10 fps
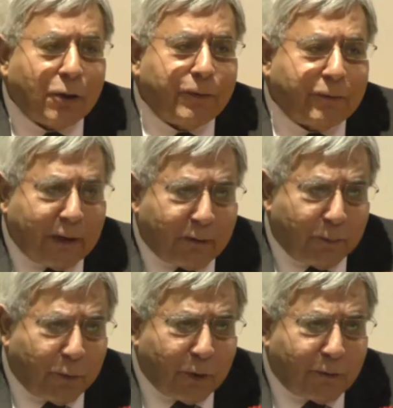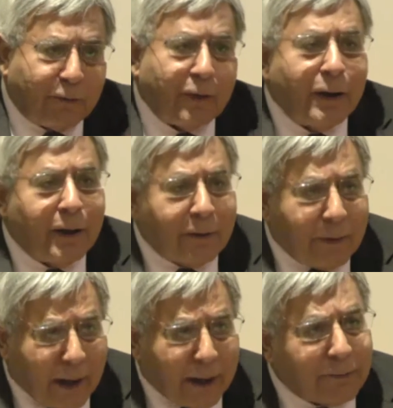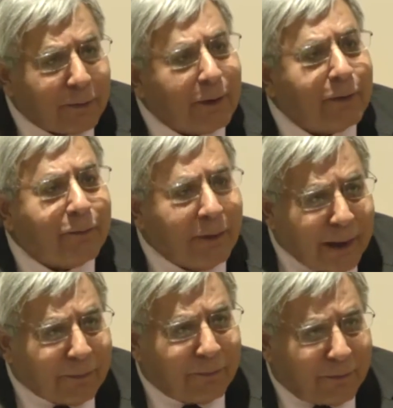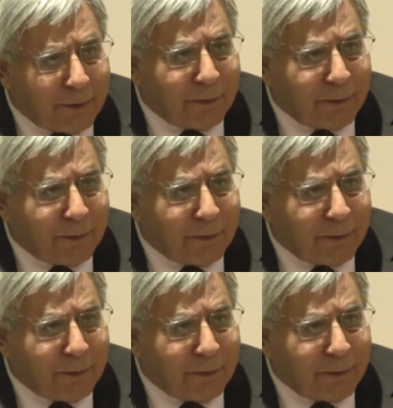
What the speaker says: of its exports? The answer is yes, sir.